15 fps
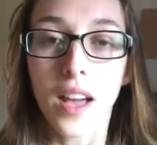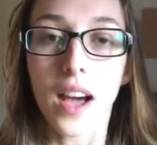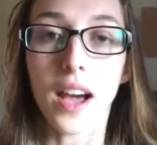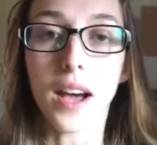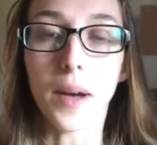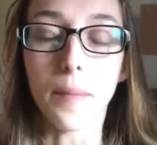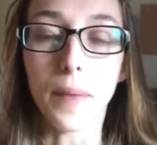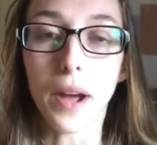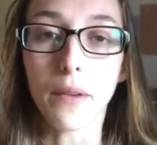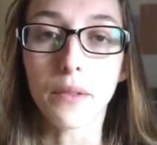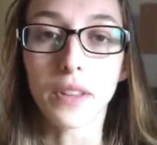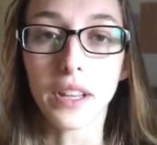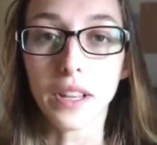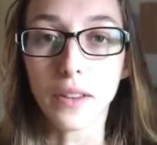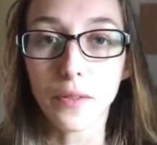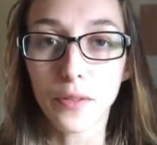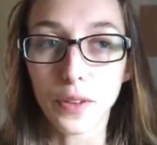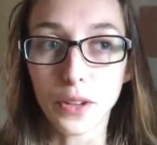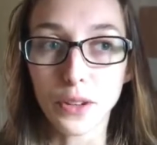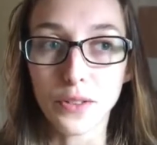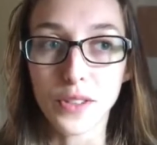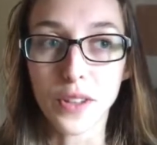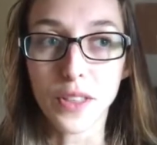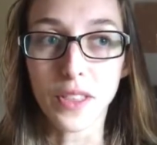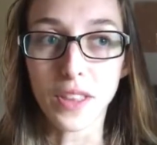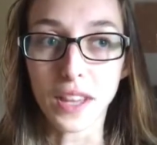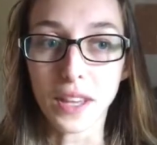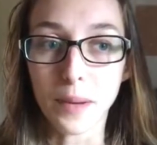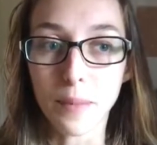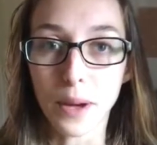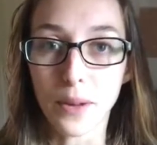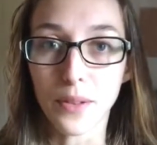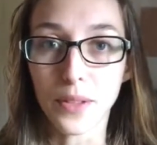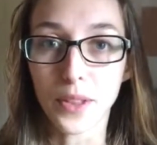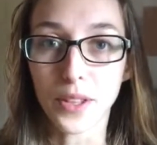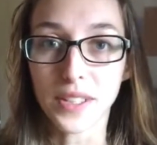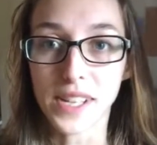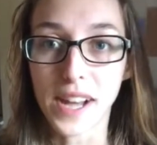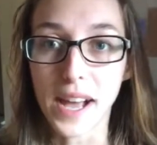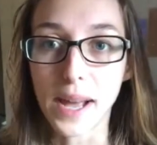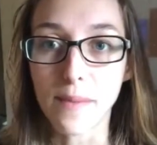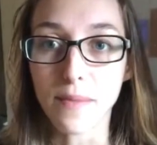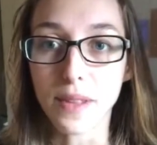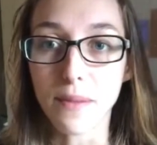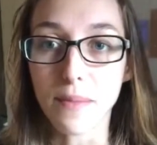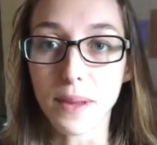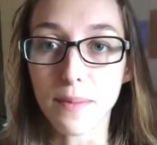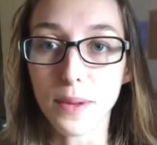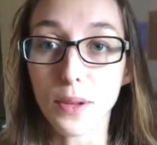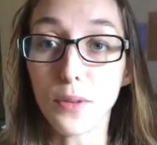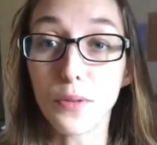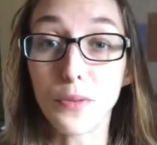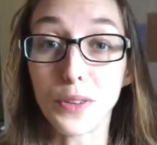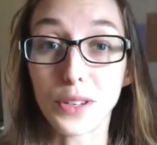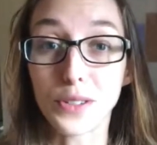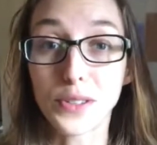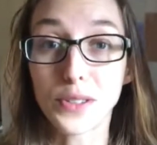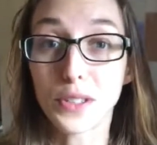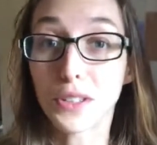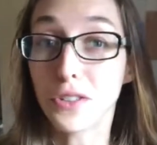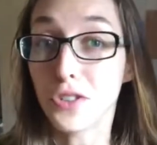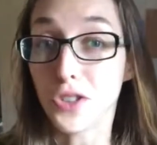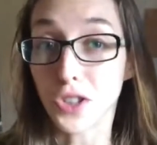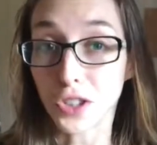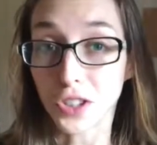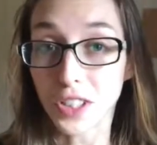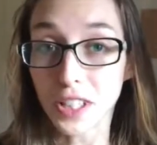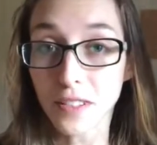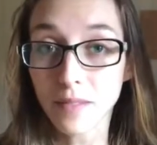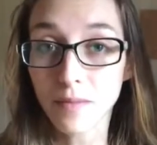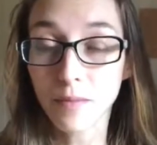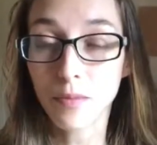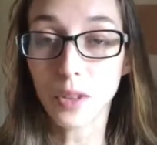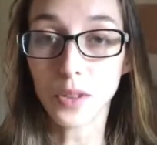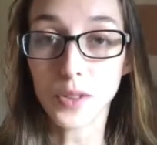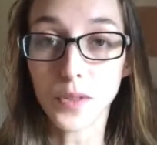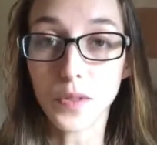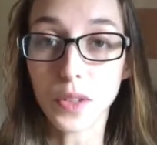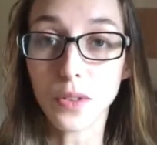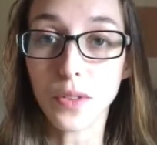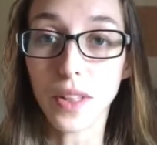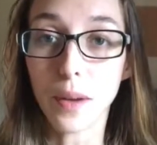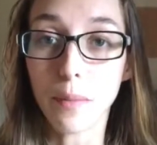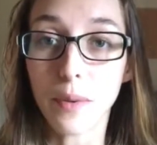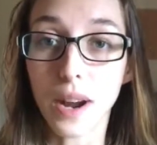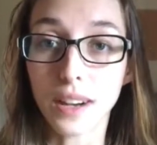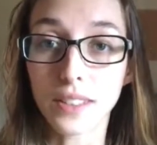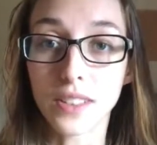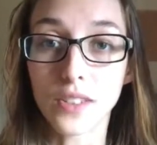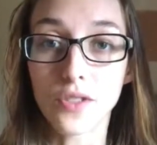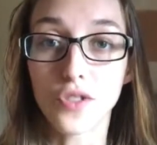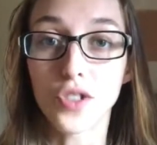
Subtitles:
I would like for you to think about the time that maybe you first started journaling. Those of you that practice